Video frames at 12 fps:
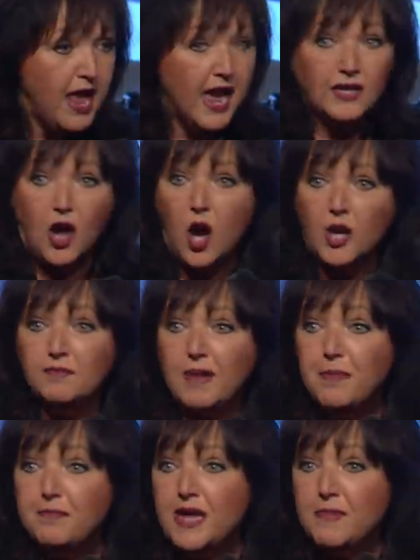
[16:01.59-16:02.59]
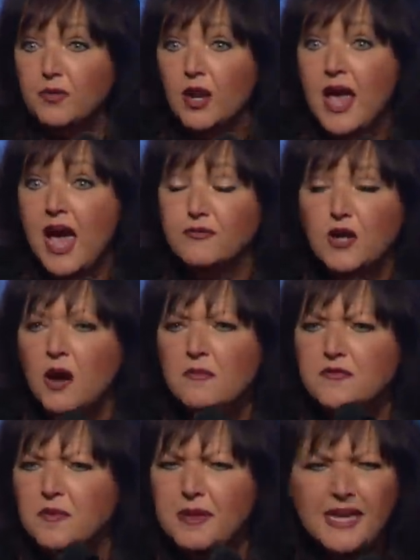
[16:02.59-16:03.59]
and all of my people have come
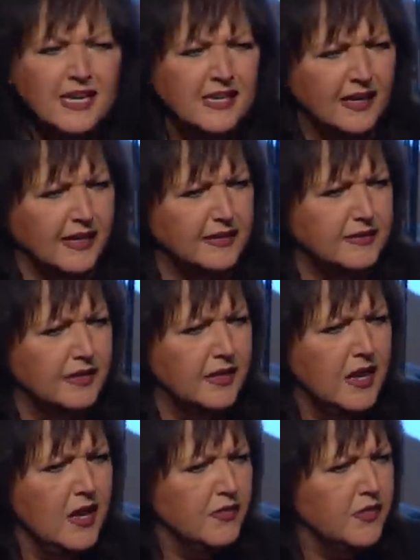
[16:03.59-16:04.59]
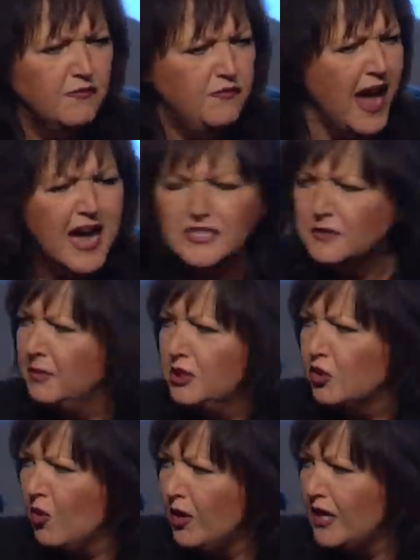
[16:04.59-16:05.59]
from England. The vast
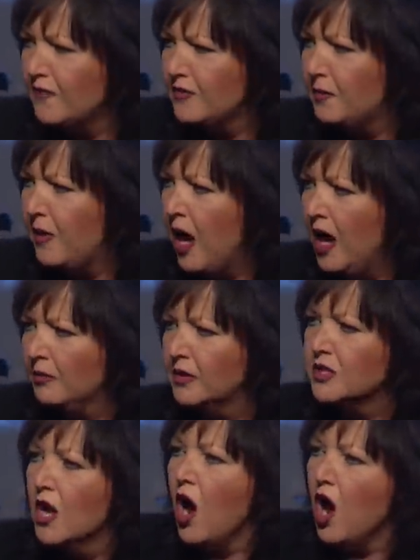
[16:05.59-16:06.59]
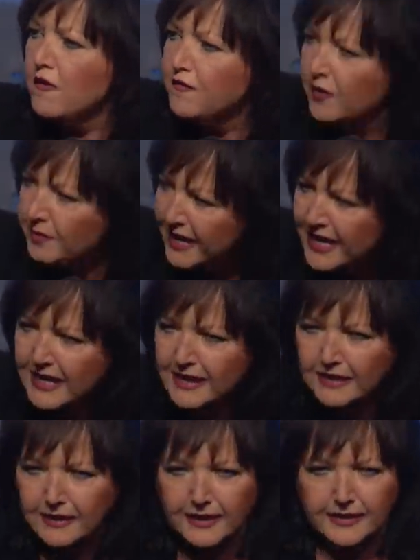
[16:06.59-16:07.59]
majority of the Palmers are from
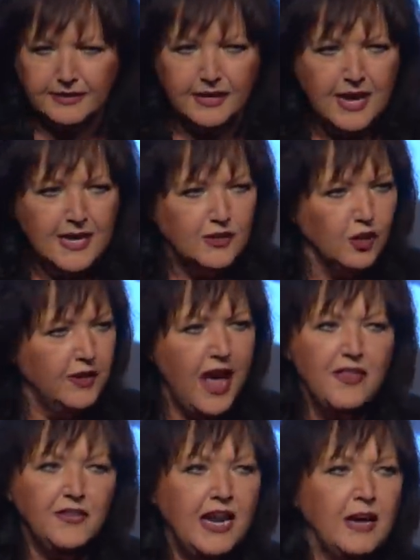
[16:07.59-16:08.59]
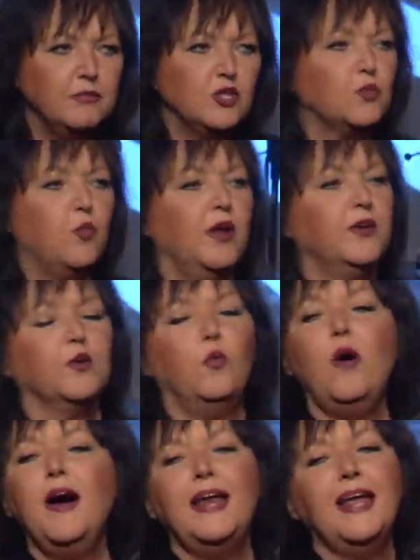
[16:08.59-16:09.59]
England. So now then, I'm just wondering,
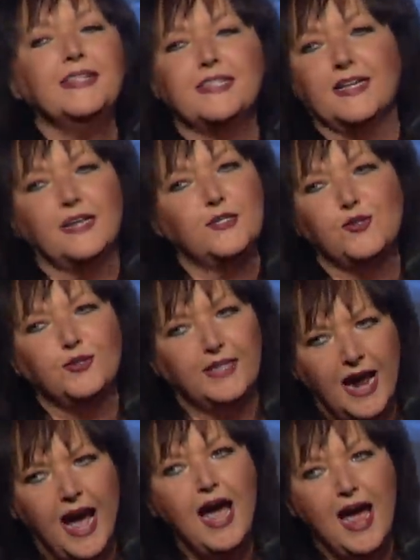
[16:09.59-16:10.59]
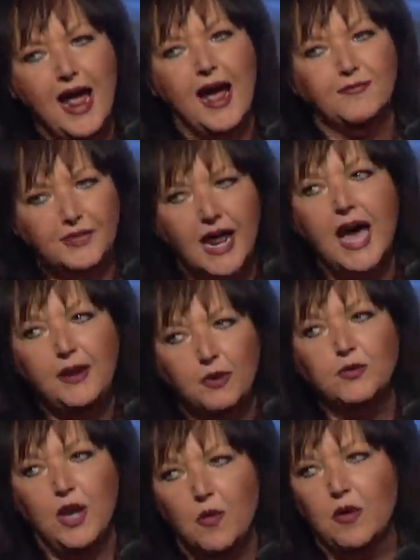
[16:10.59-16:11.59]
what ancestor did I have that I don't
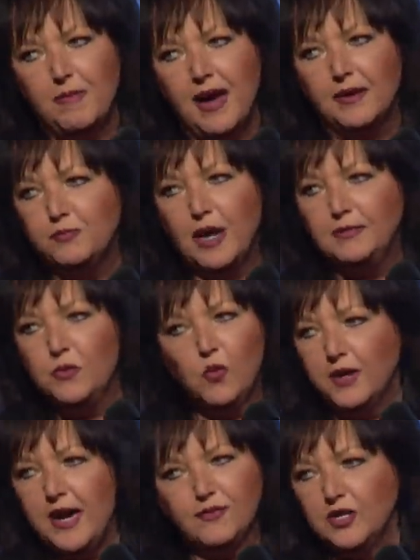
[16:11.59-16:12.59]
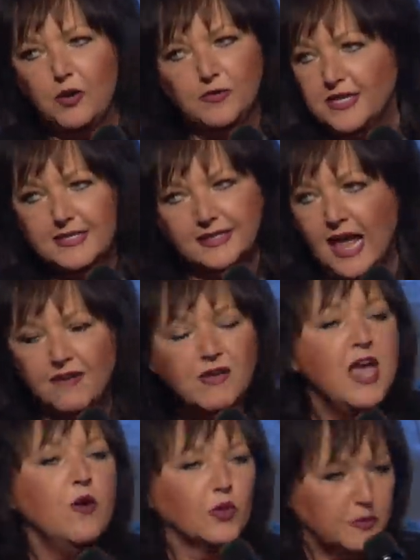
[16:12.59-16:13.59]
know about, probably won't ever know in this life,
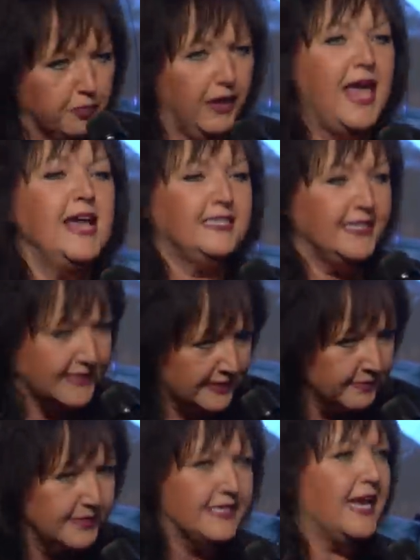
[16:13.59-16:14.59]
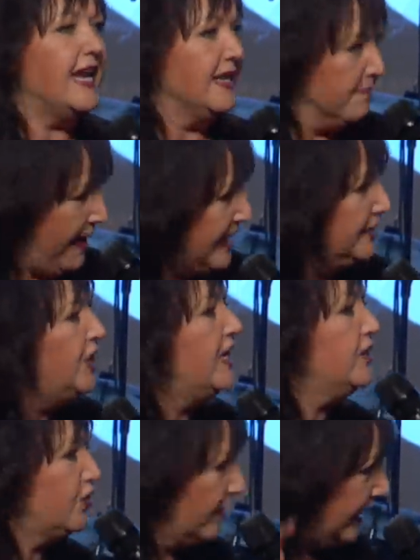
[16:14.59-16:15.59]
was planting some seed in
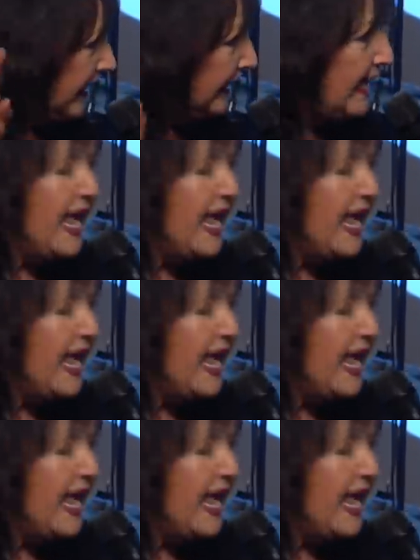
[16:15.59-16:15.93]
Manchester, England,